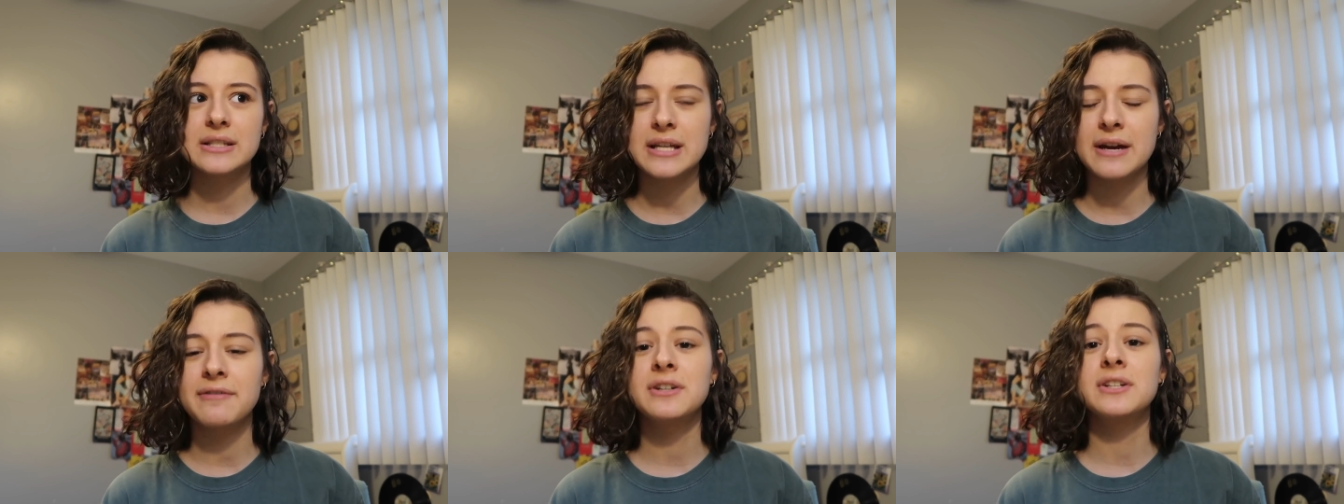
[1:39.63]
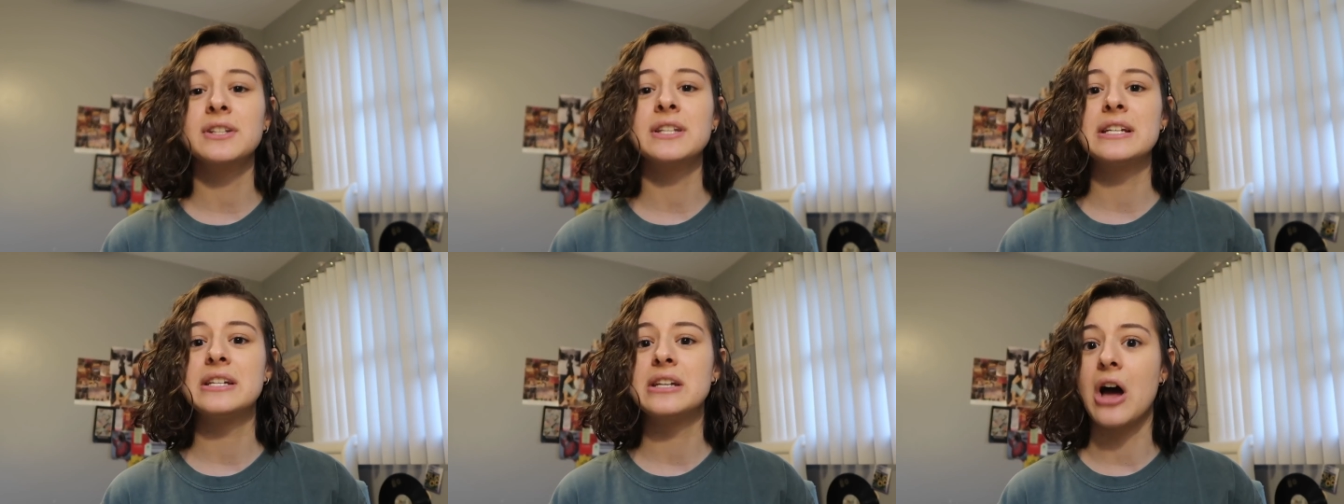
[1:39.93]

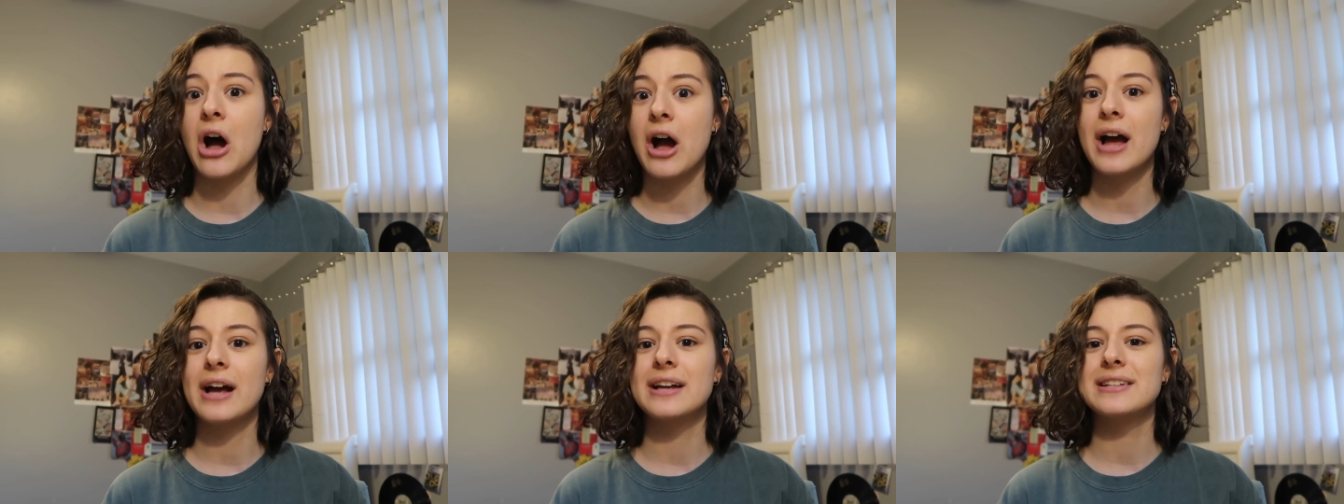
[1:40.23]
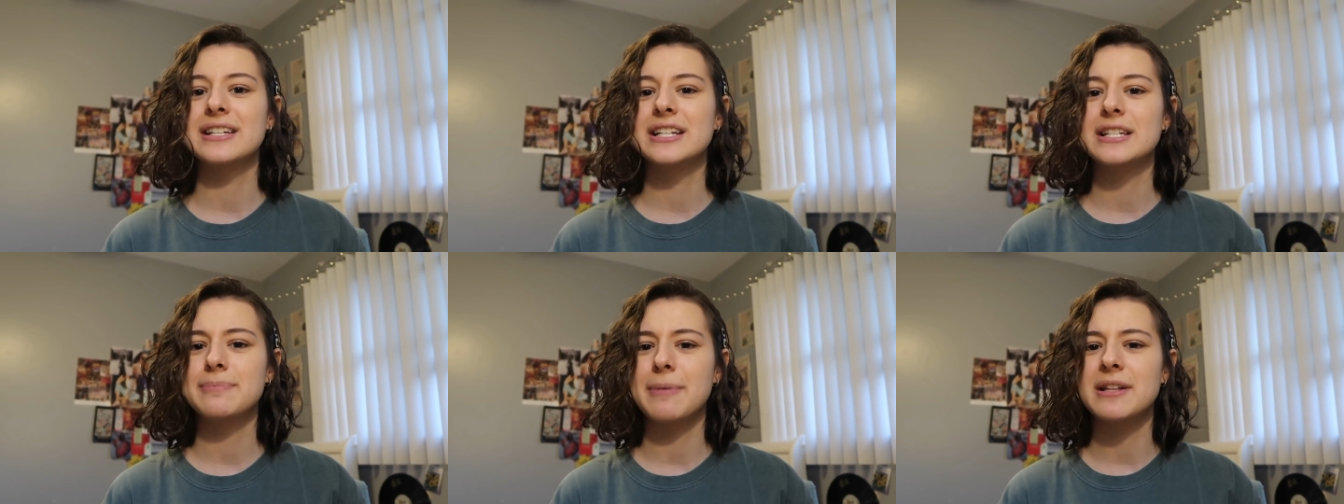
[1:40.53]
definitely not
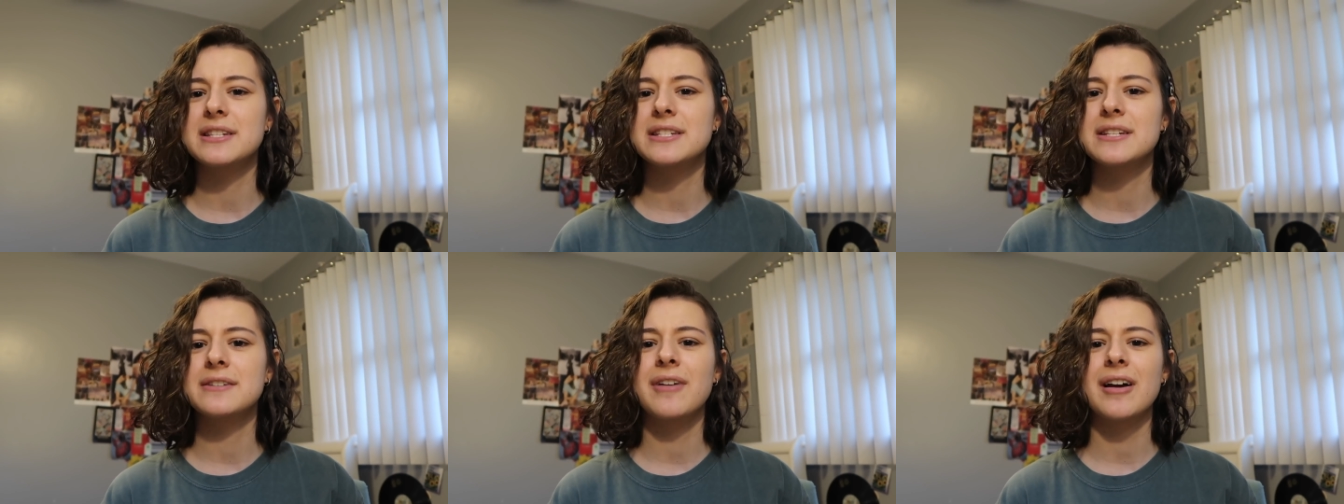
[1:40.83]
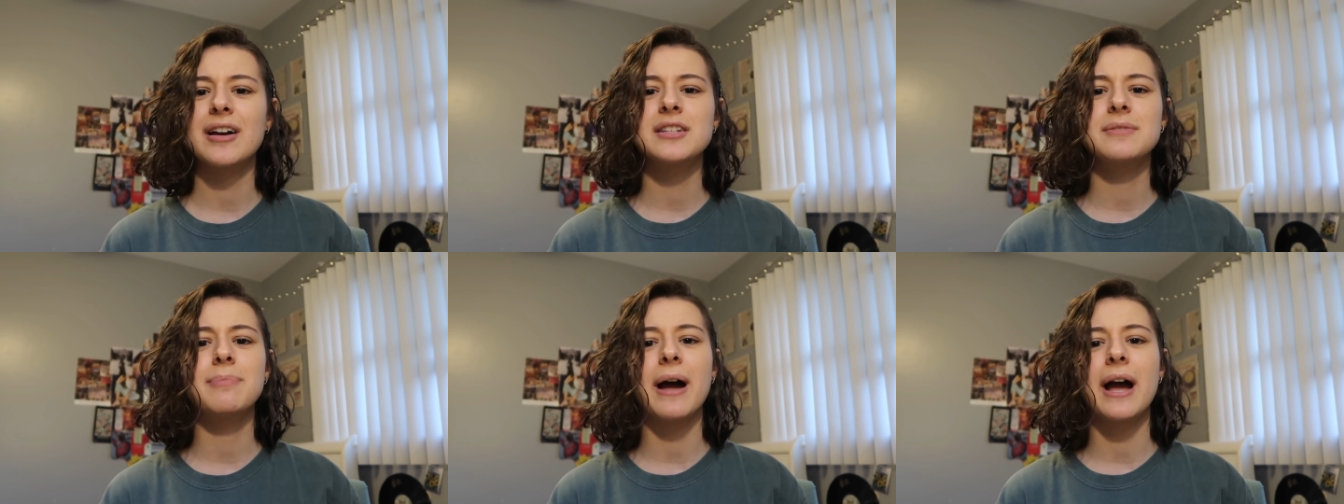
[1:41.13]
as expensive
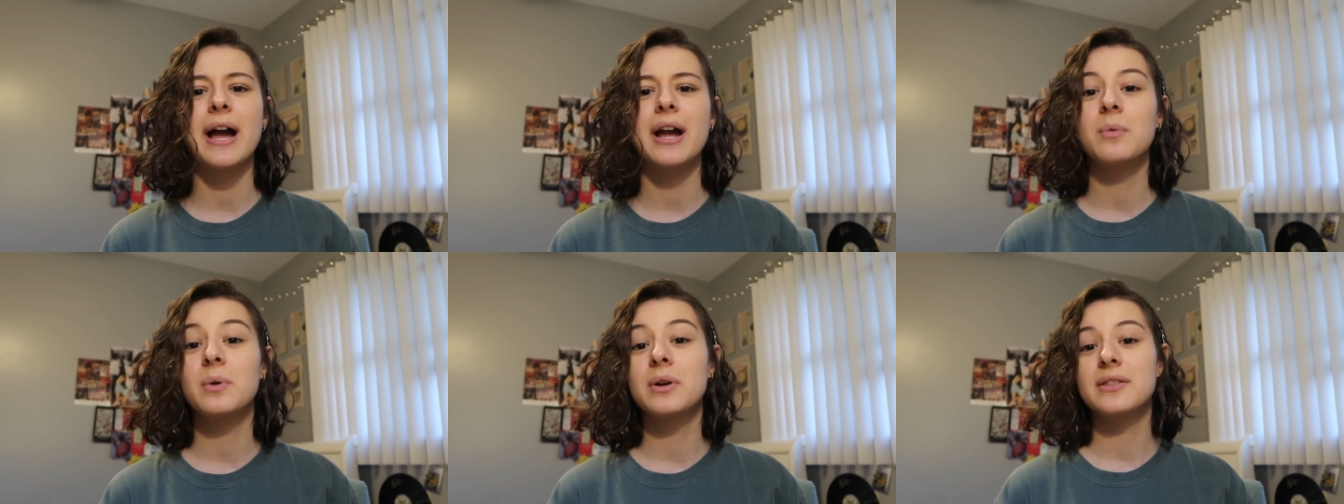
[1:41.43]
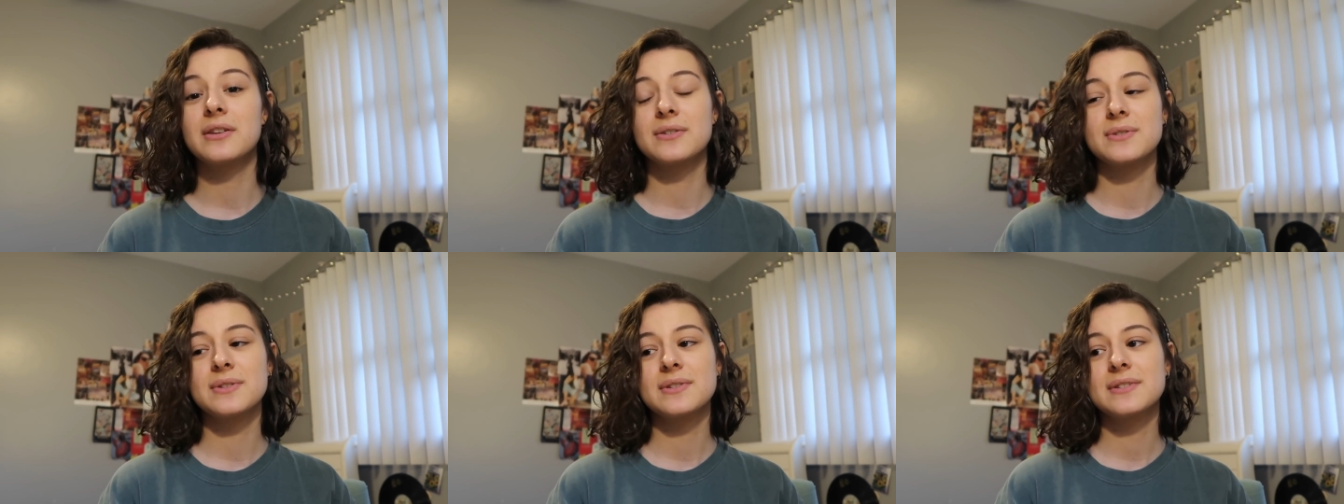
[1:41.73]
as buying one
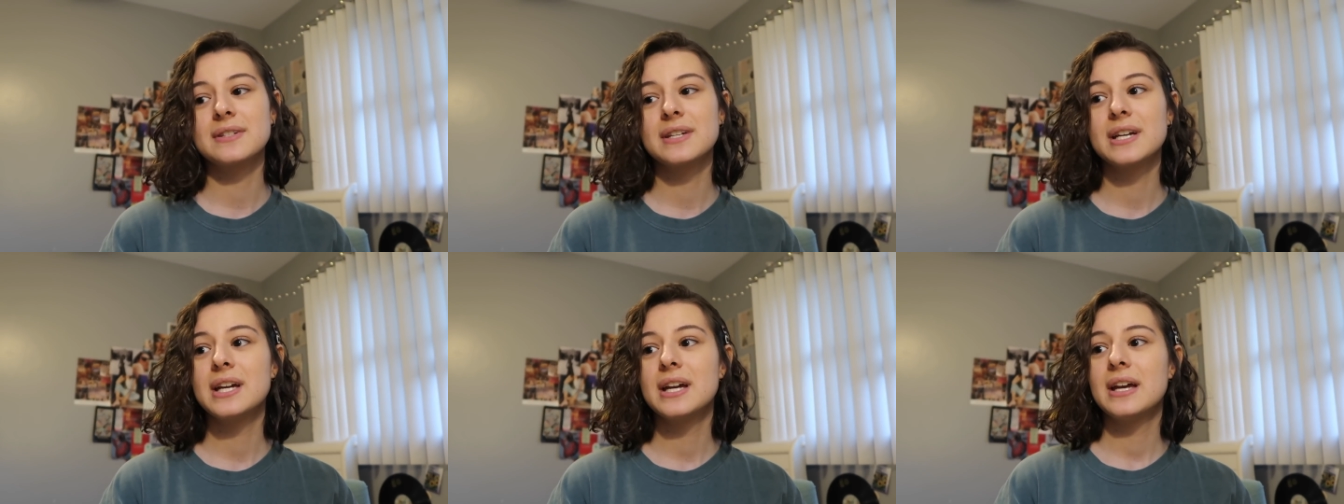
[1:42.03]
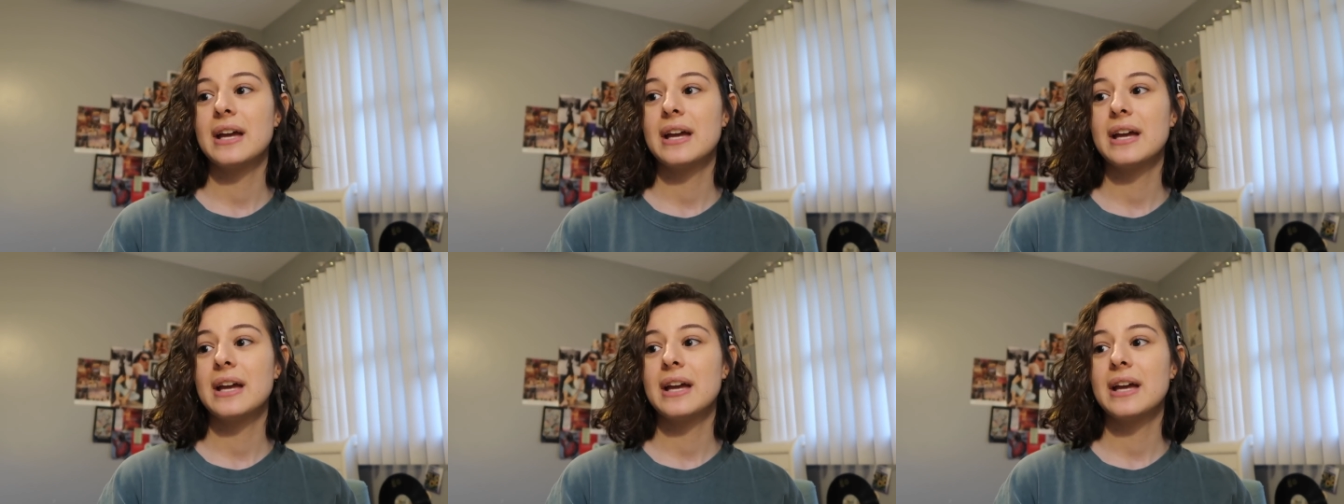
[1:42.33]
of those